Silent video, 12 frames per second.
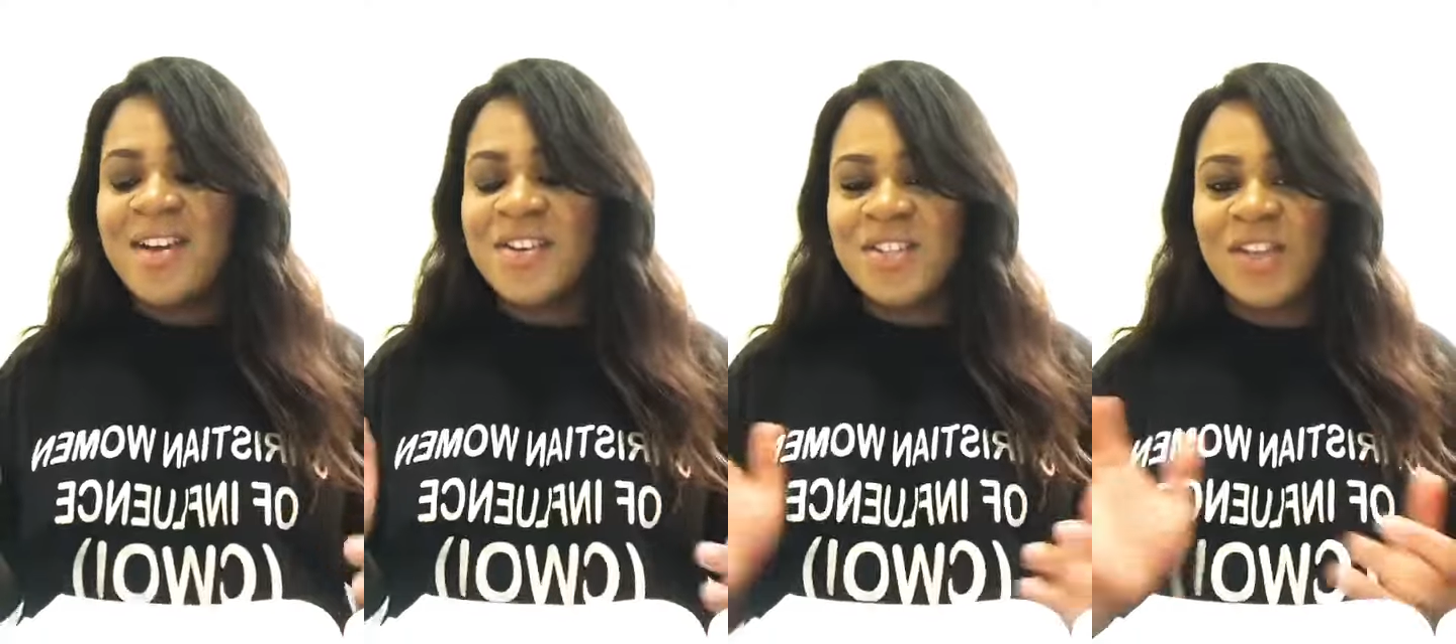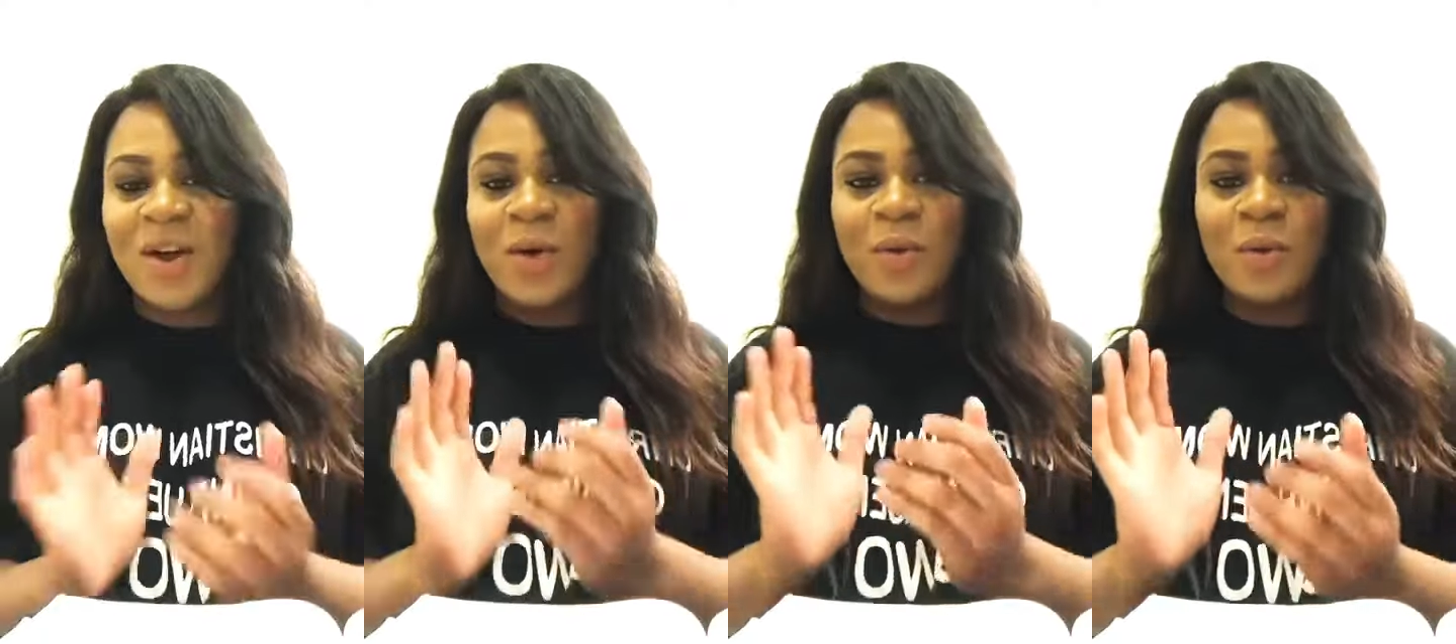
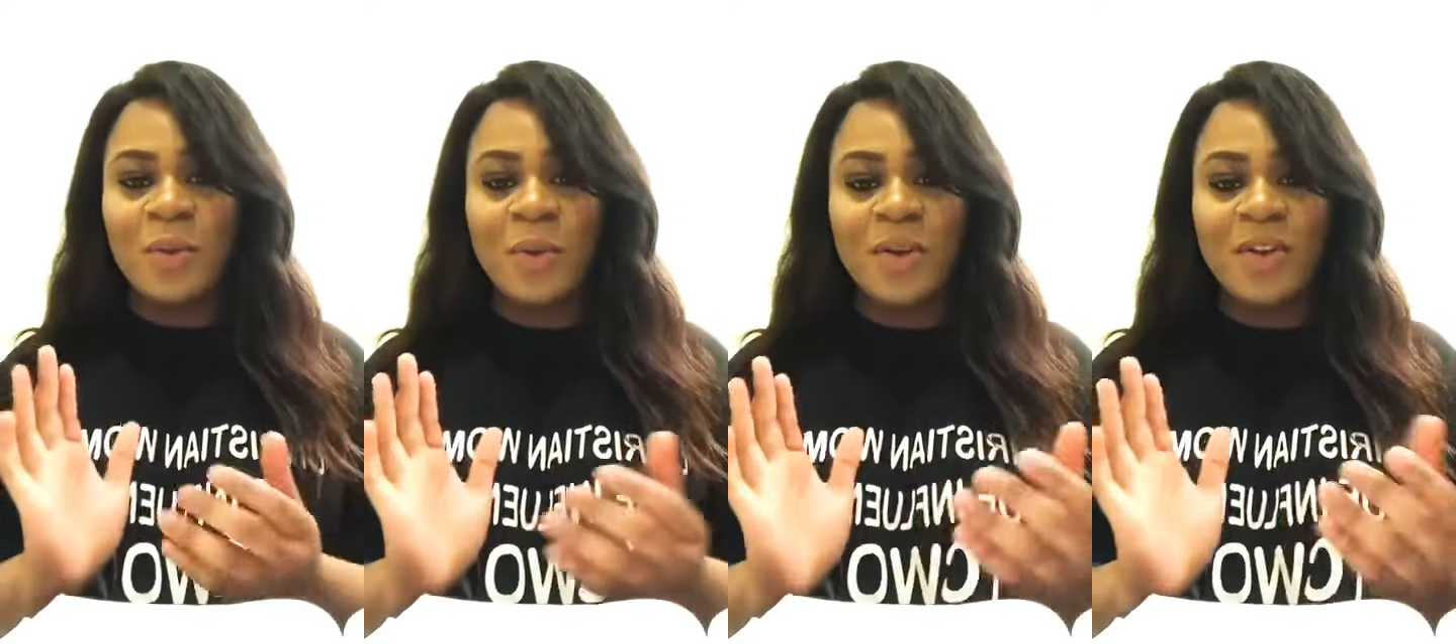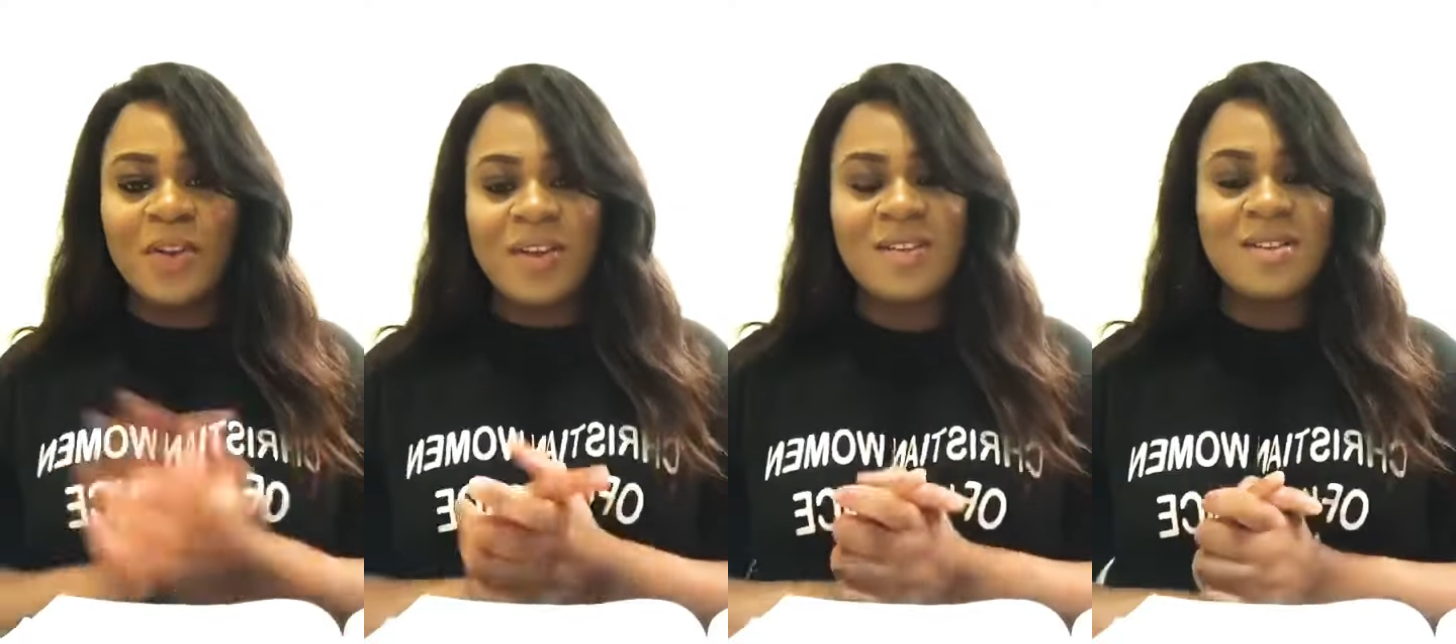So,
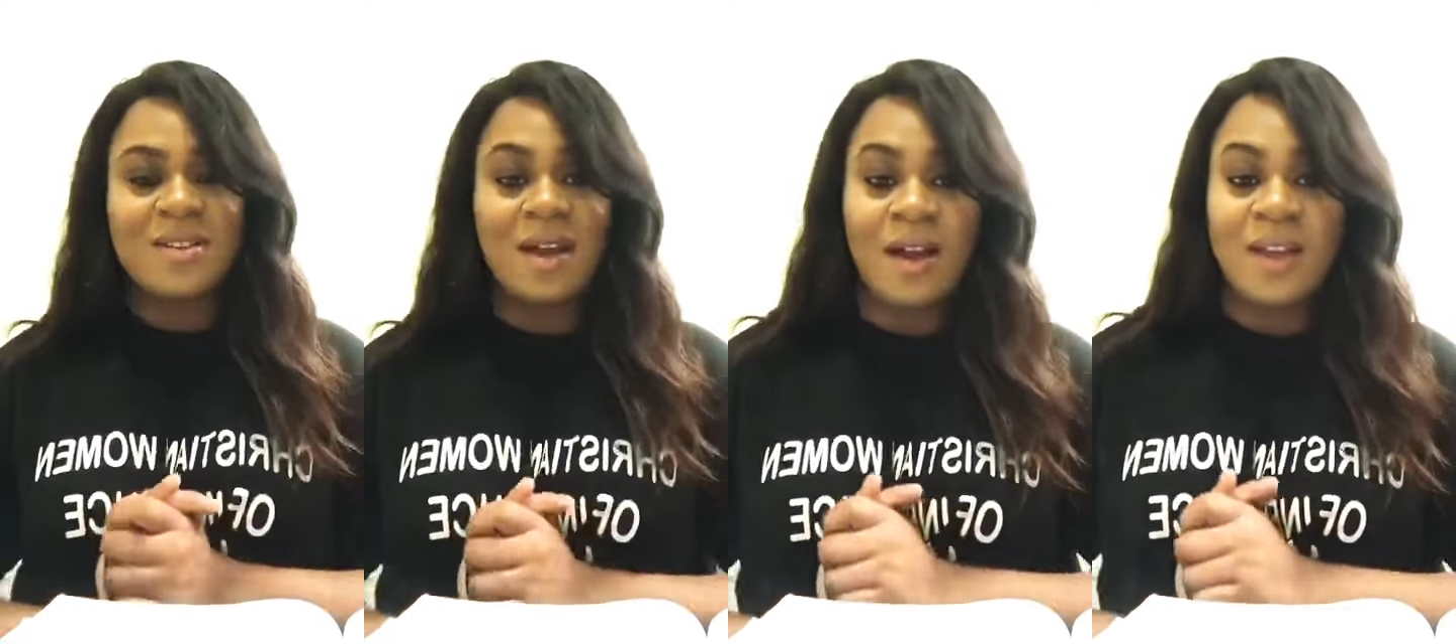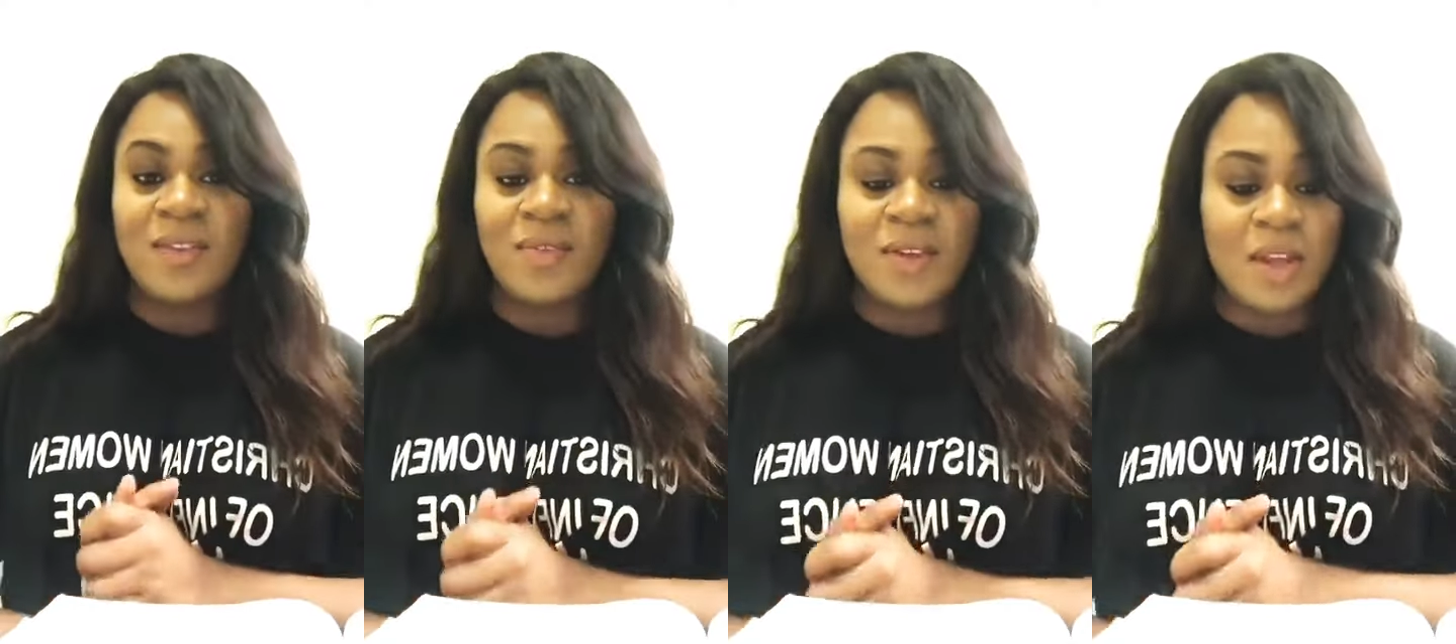
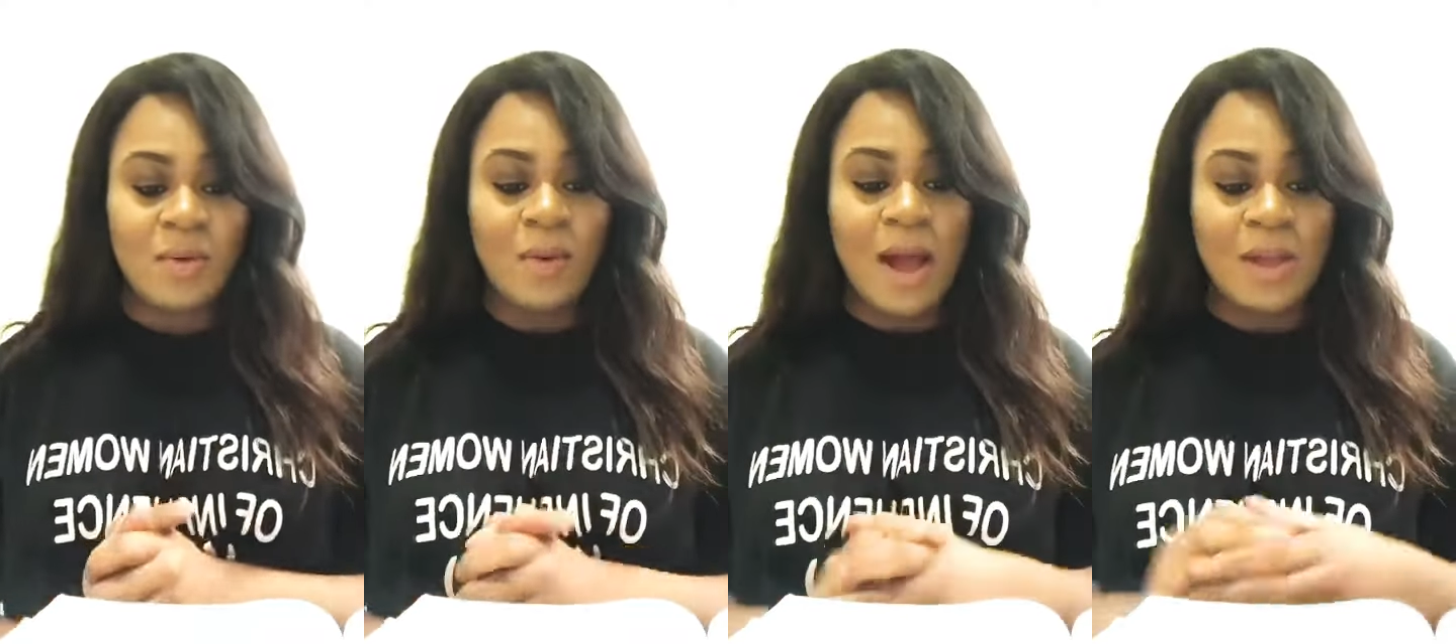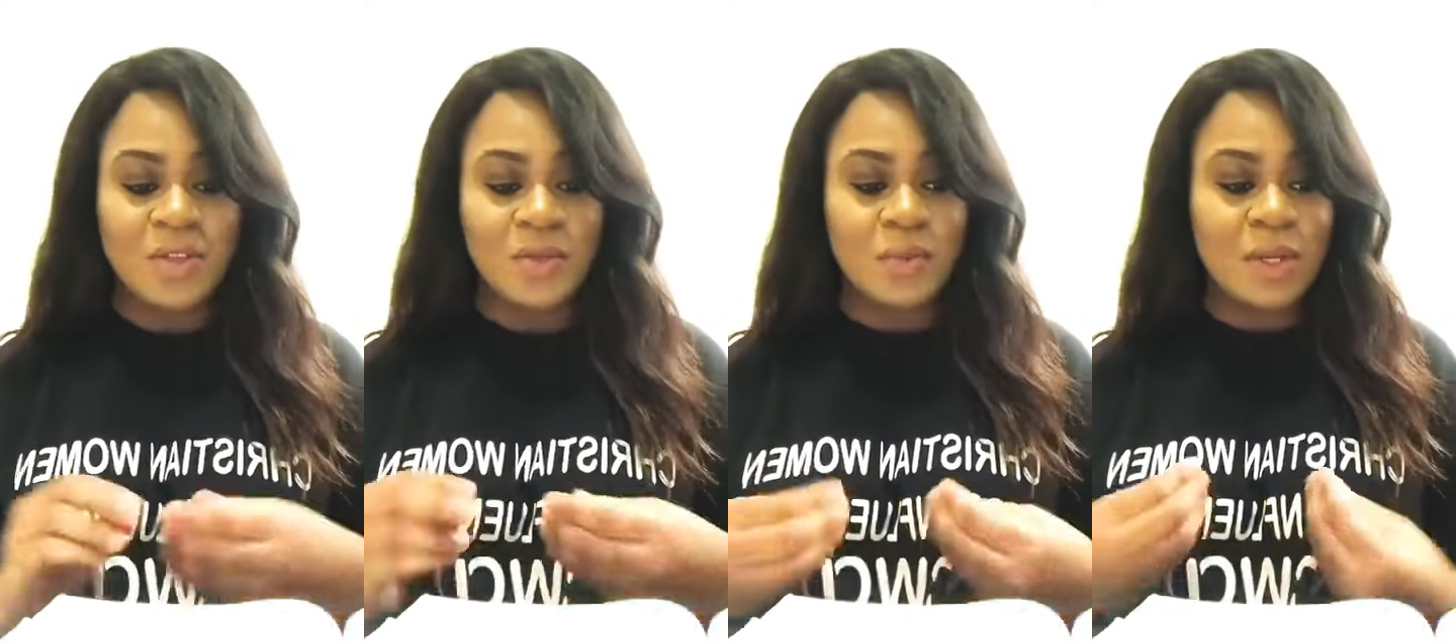starting the video, I
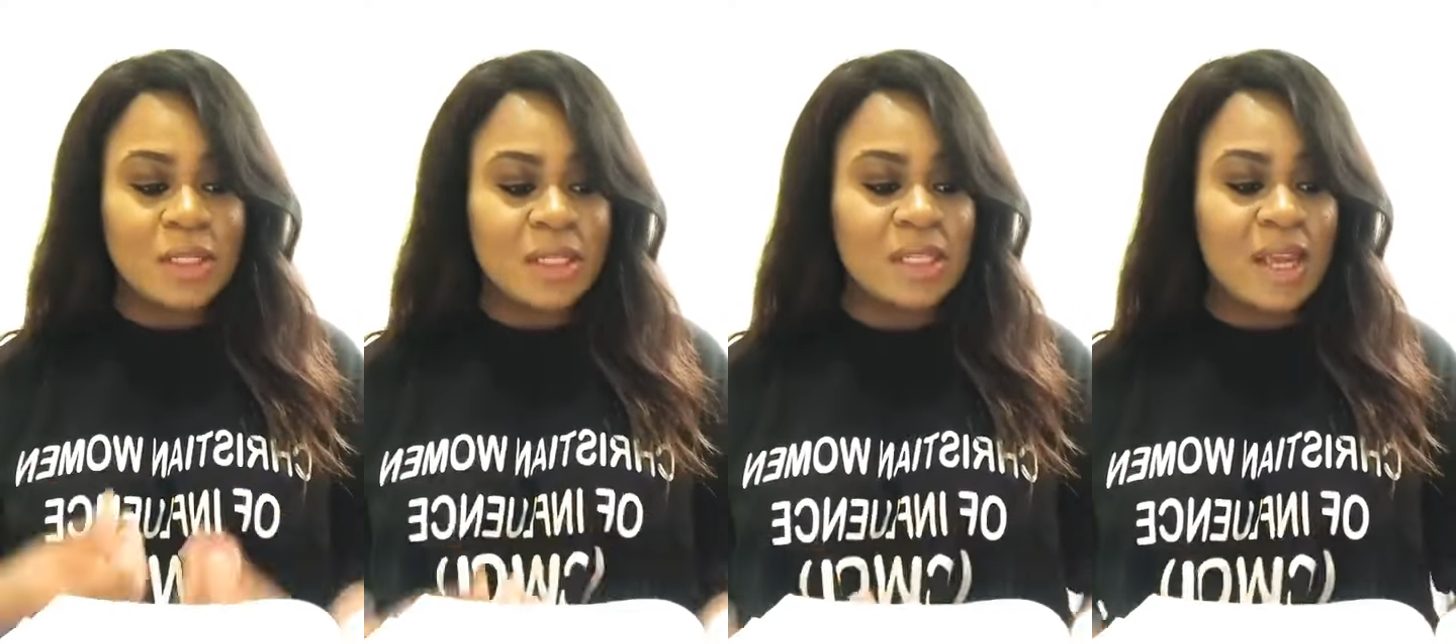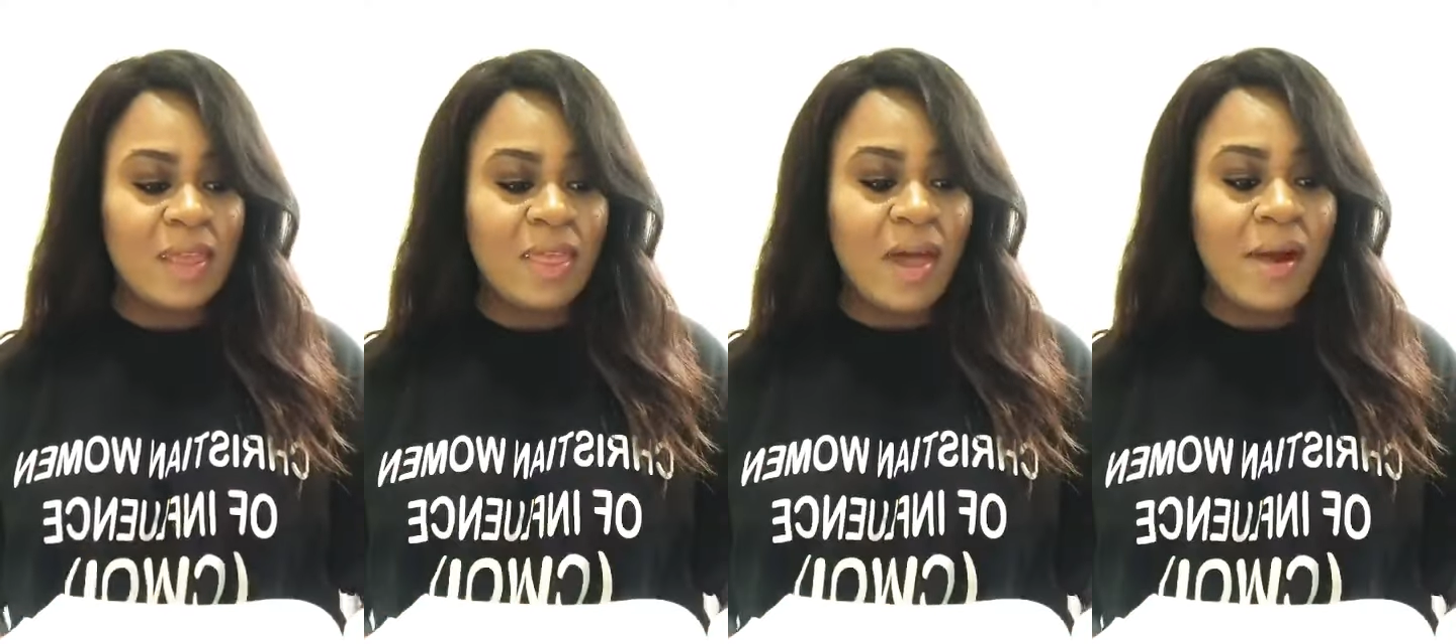just wanted to
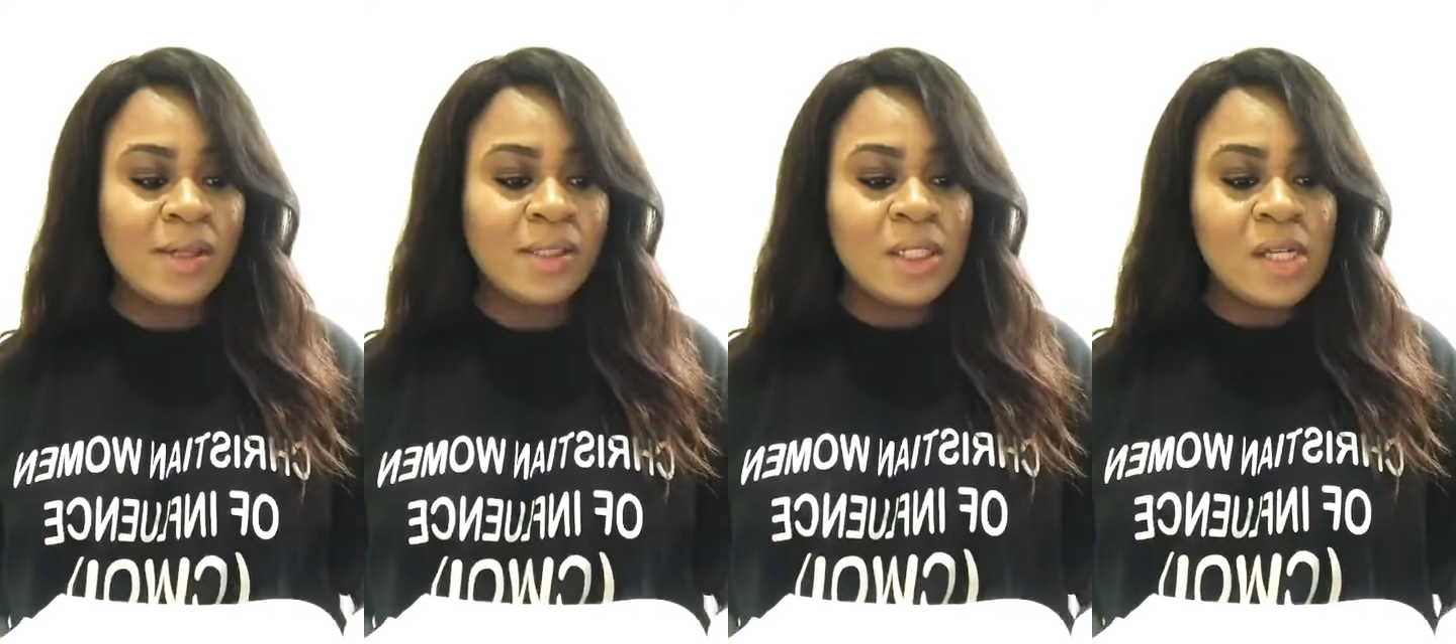say that